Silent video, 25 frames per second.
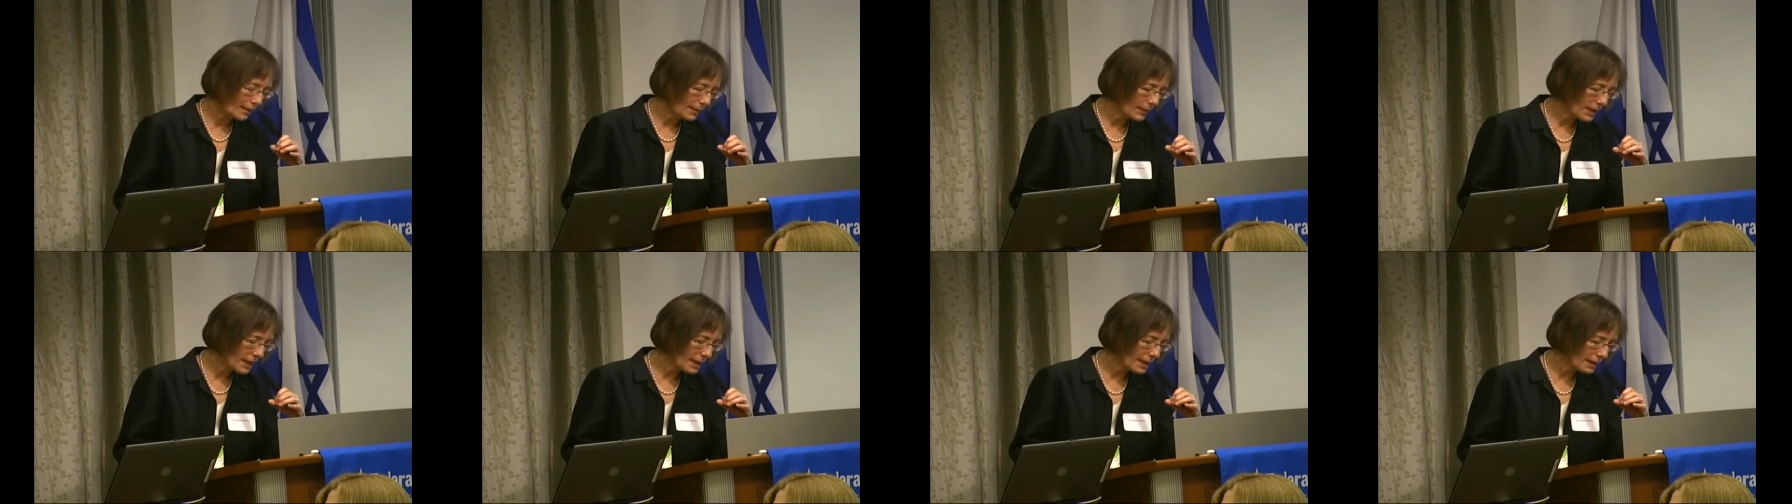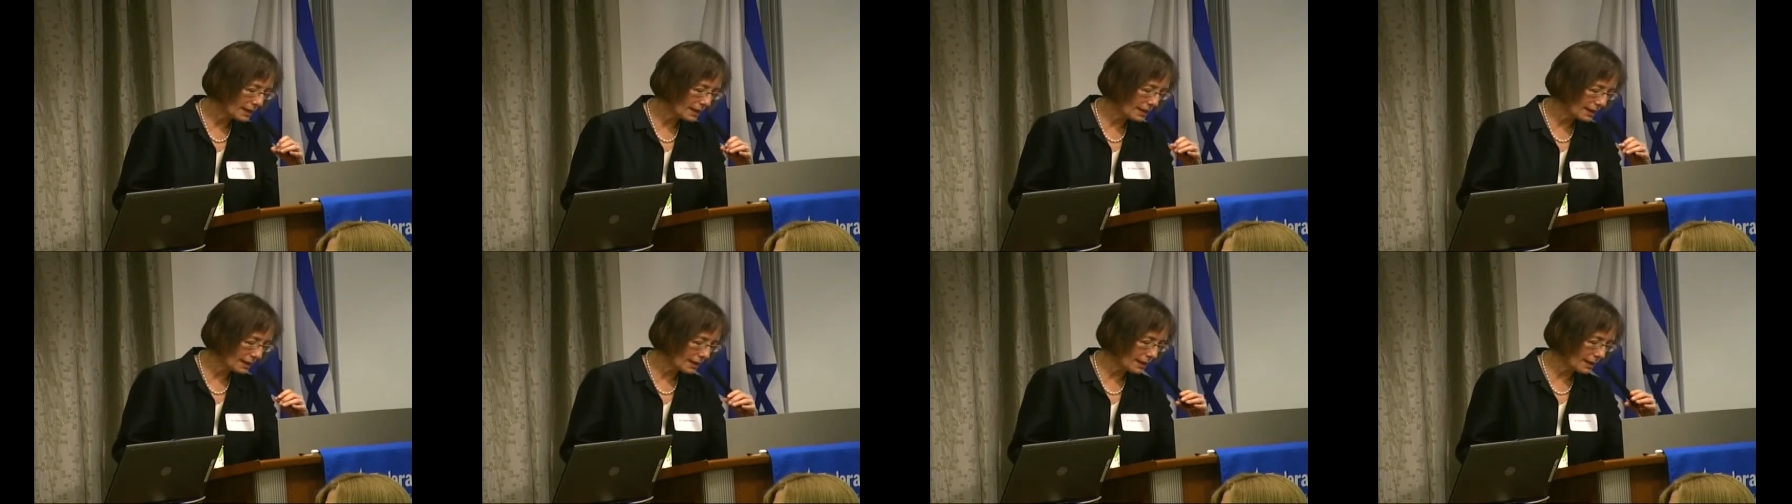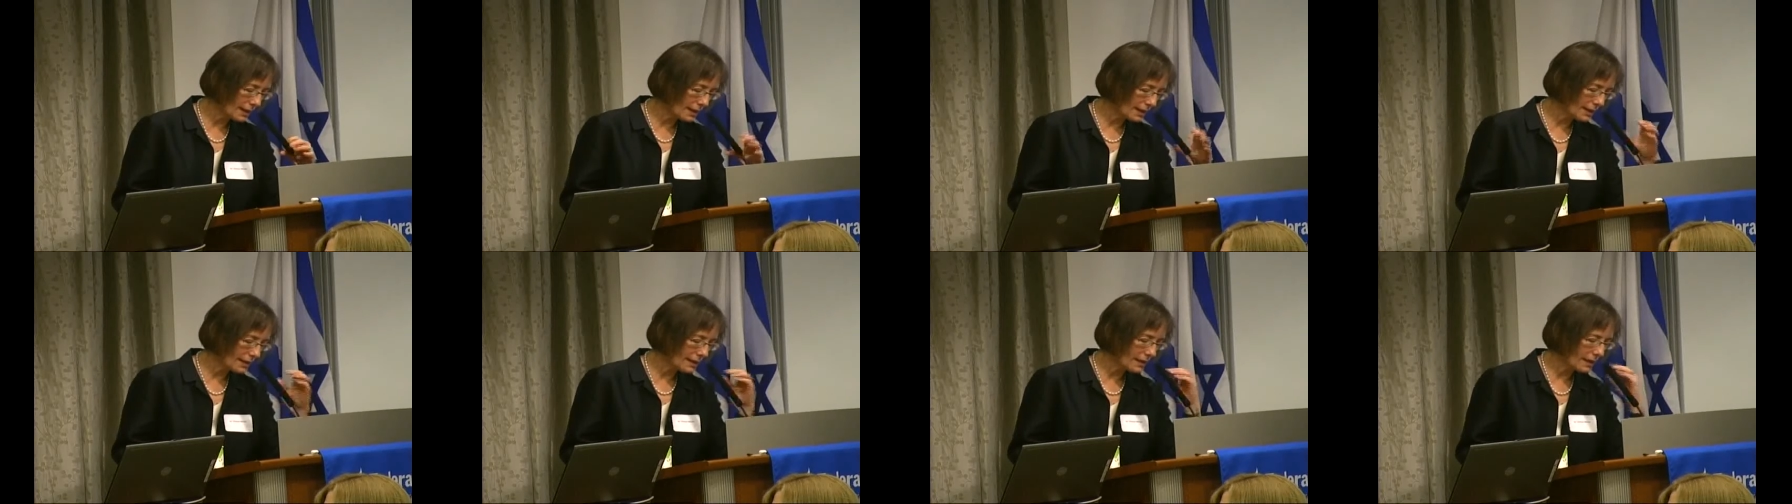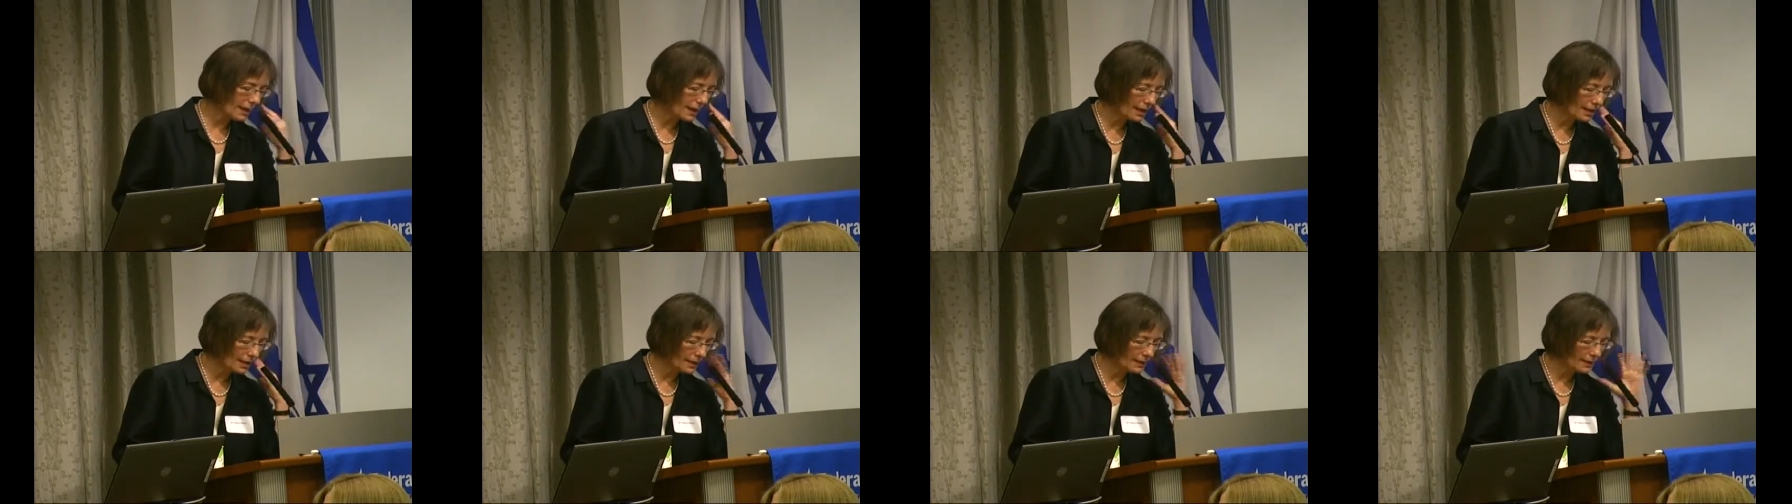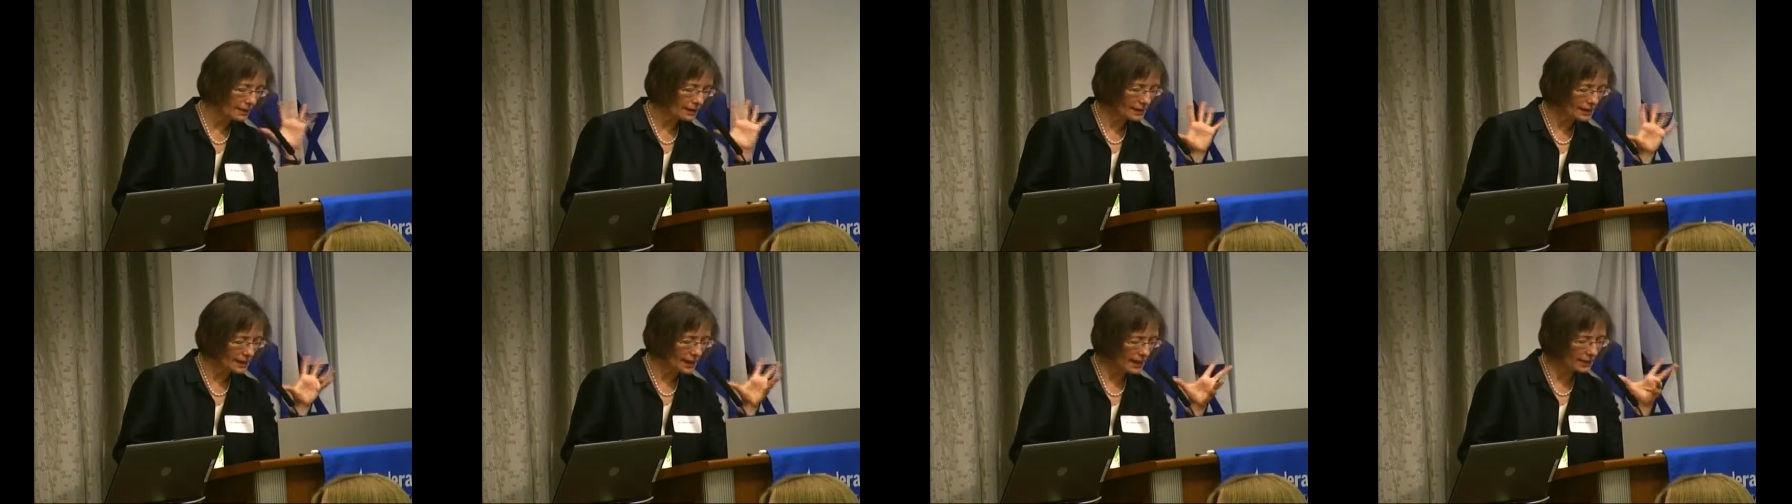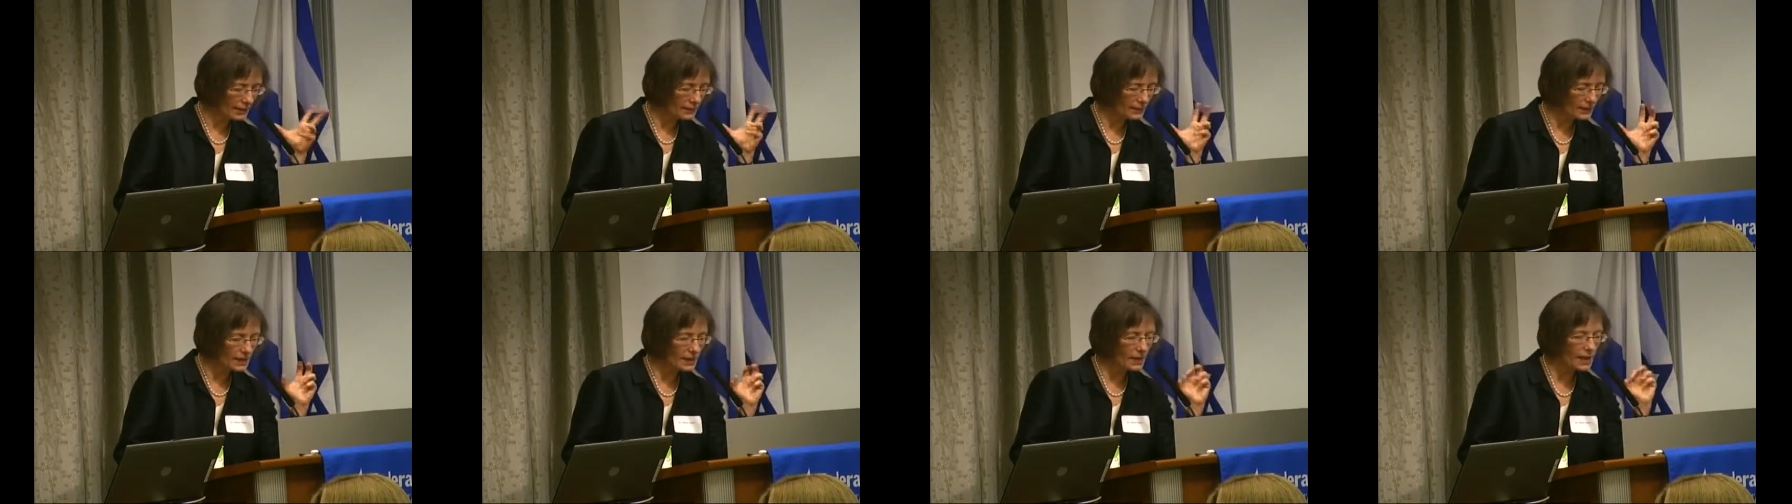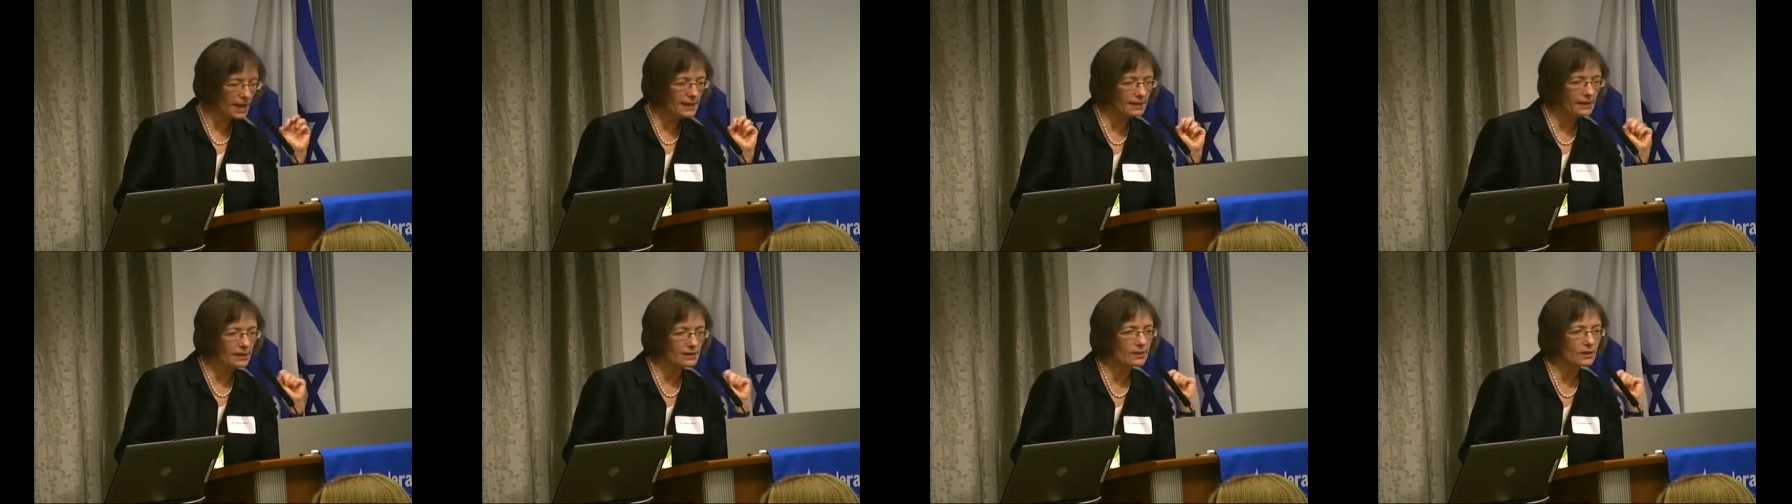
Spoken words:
This set of slides